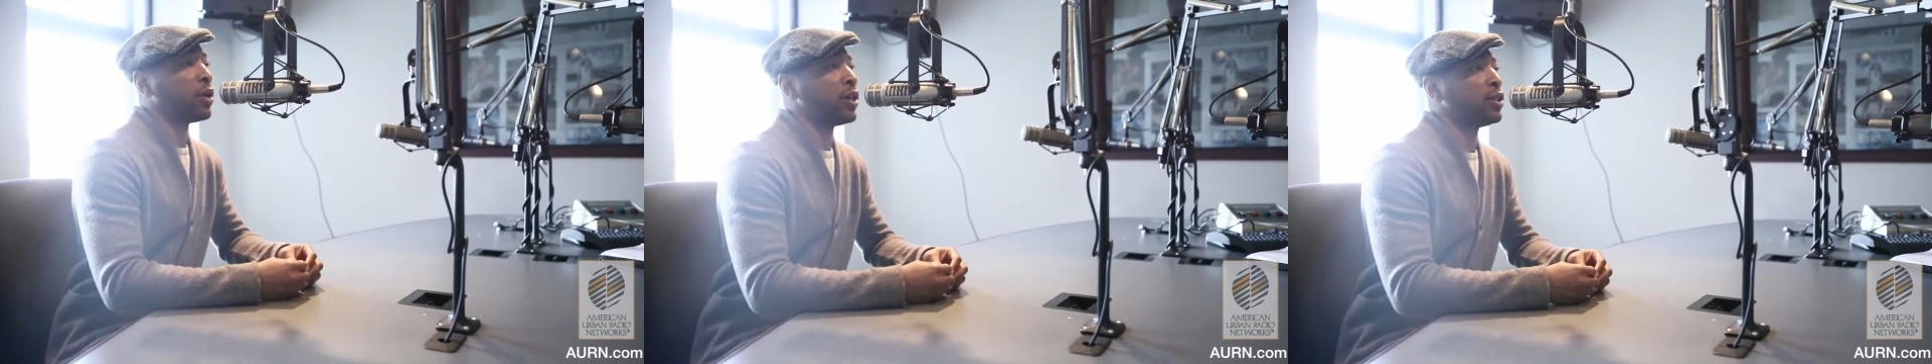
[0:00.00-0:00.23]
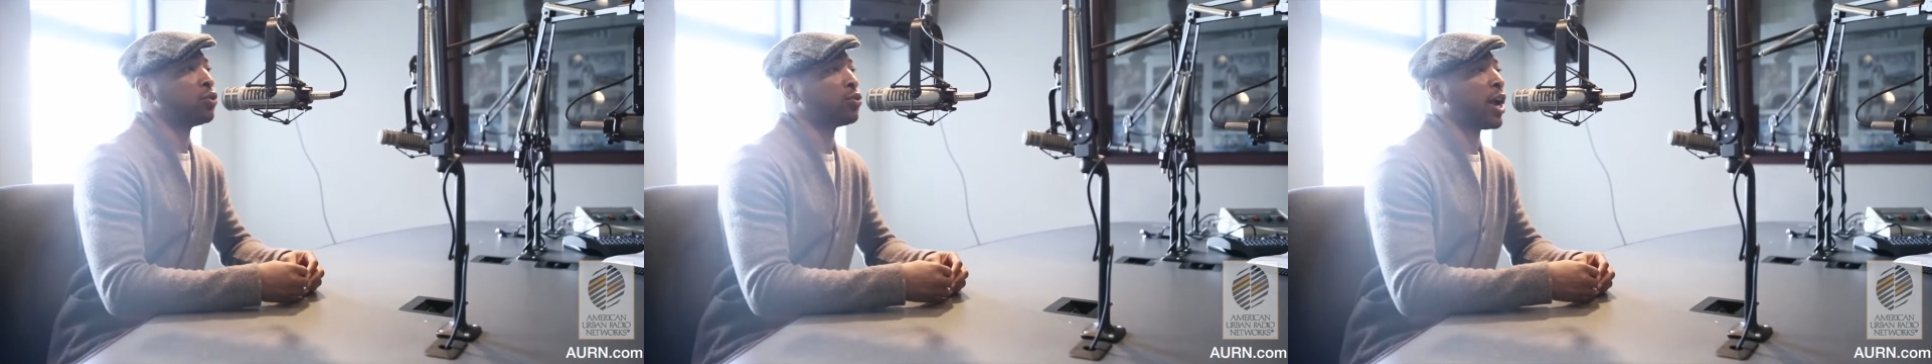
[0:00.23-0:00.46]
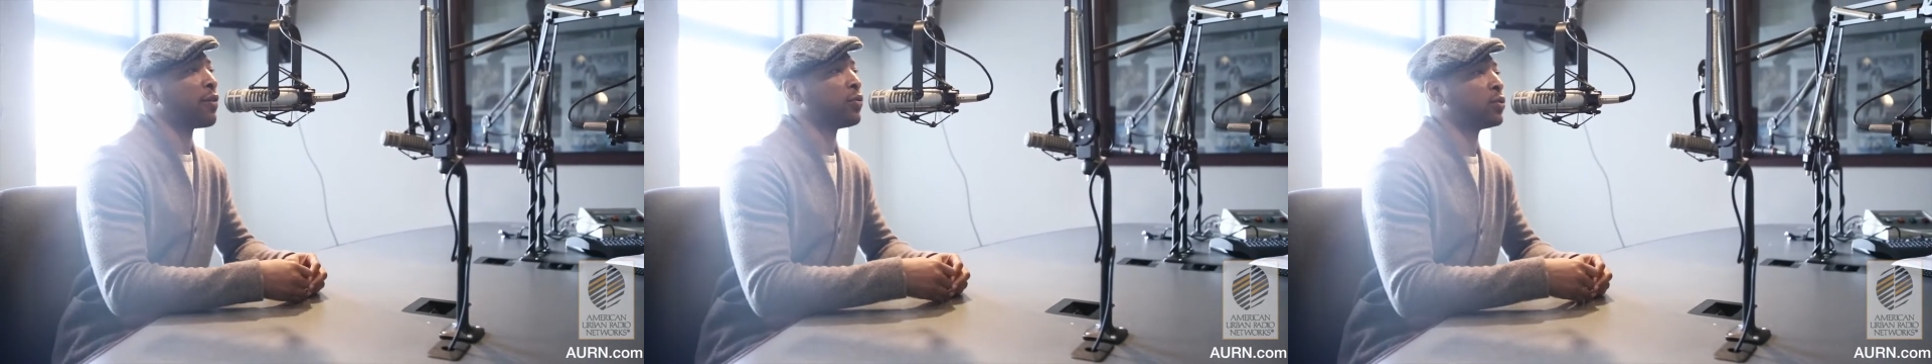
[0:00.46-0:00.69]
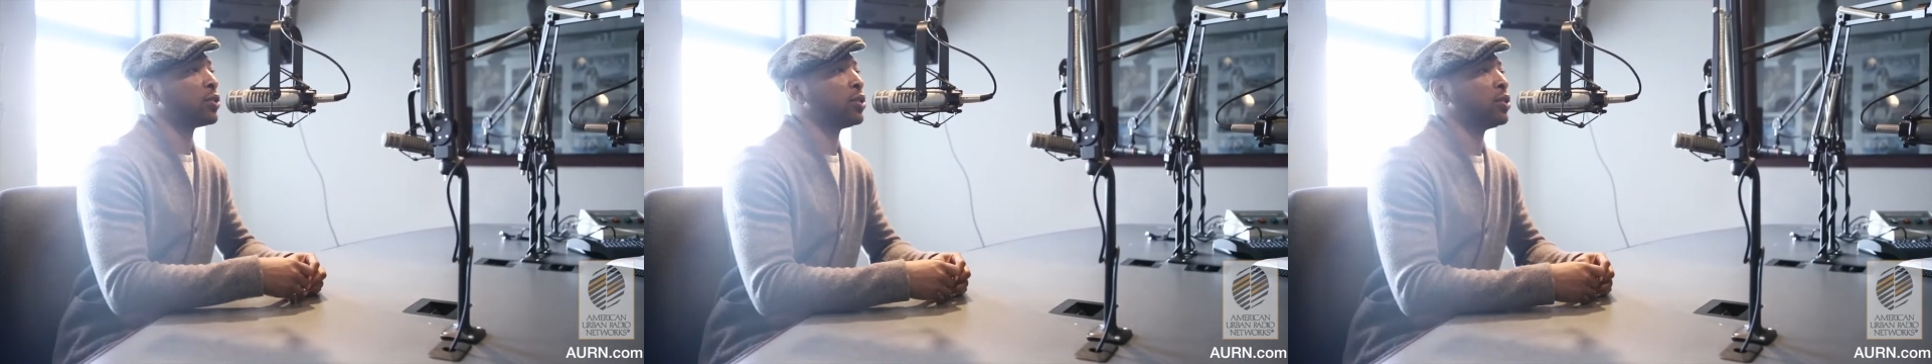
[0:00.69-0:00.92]
his
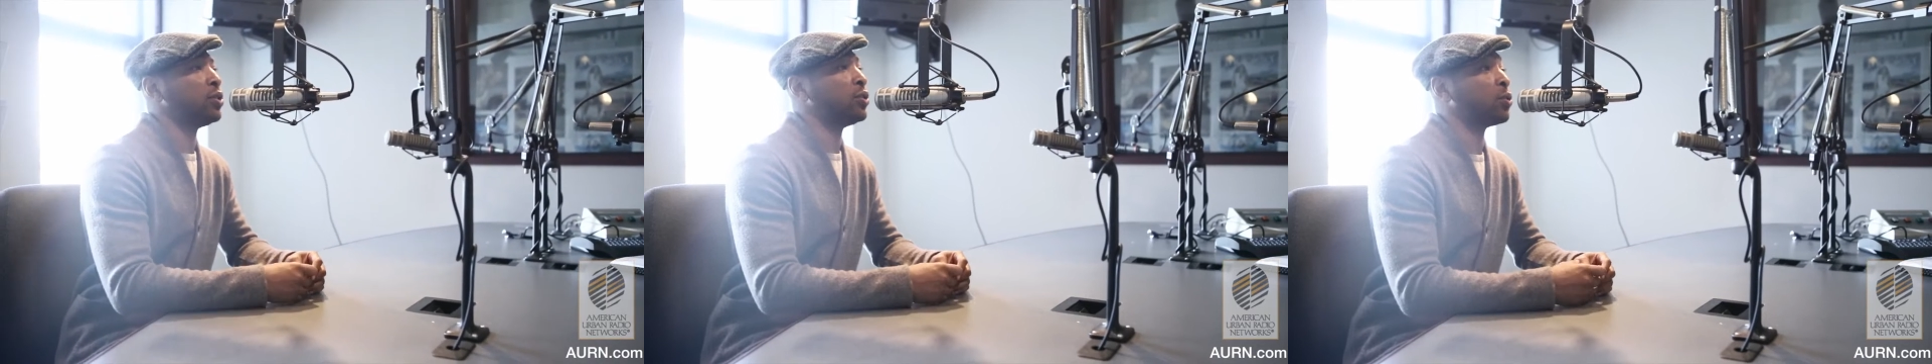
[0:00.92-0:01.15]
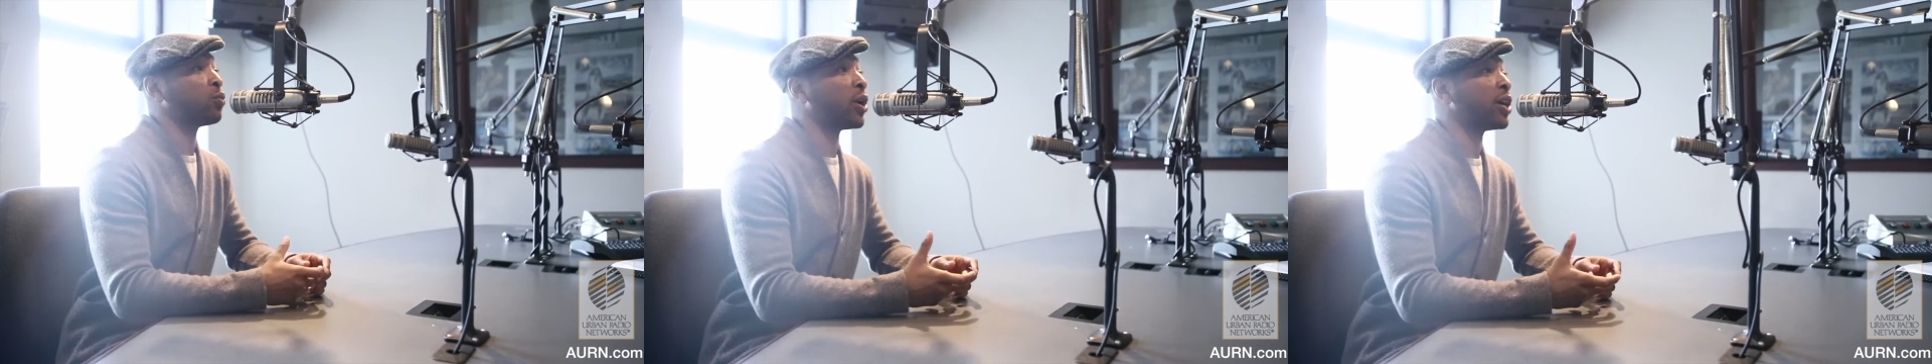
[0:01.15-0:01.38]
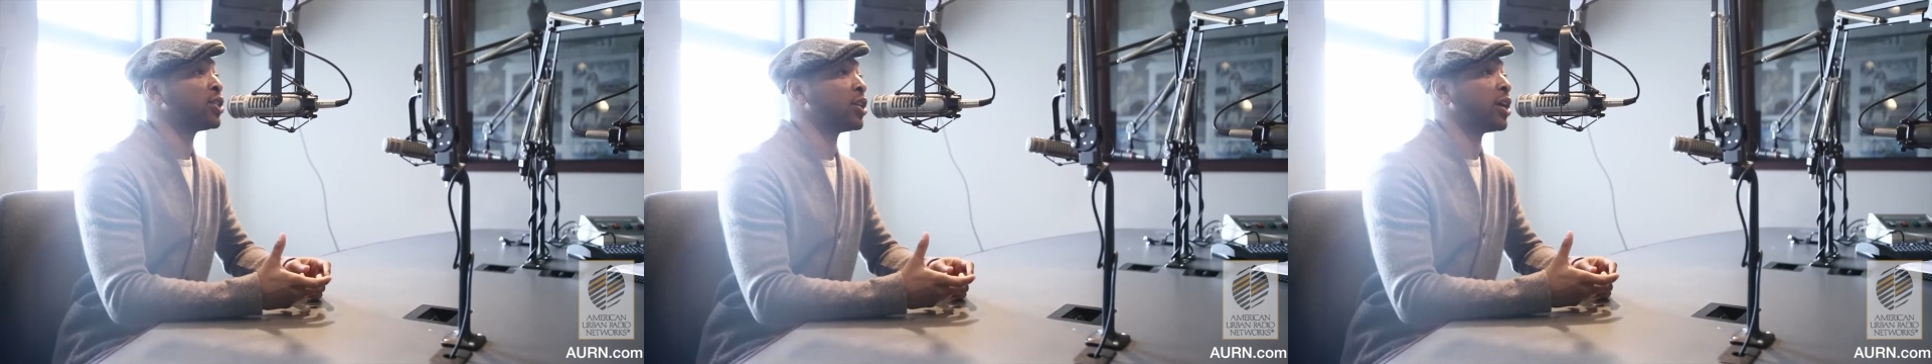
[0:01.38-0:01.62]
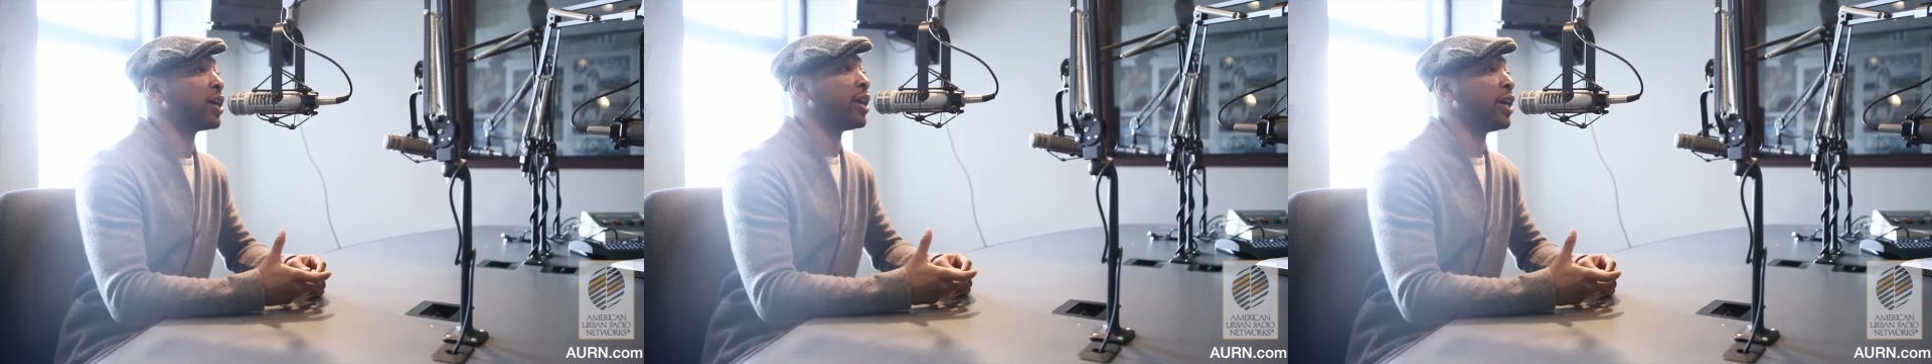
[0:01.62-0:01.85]
travels to Russia